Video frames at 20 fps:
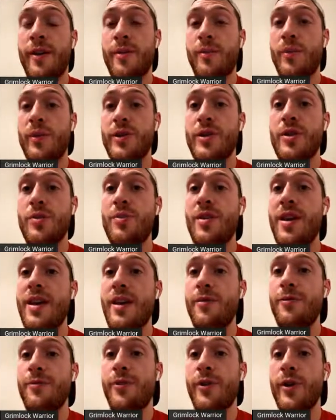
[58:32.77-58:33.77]
But to
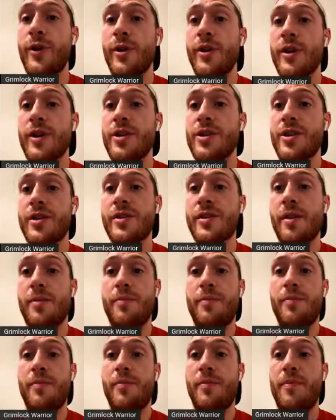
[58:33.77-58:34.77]
me, Fuller is just a
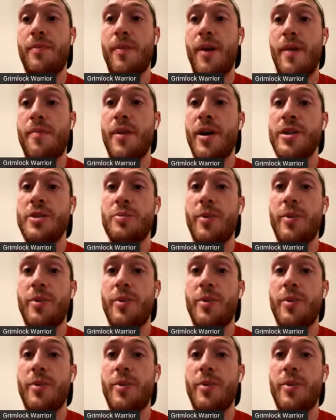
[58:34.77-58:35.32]
much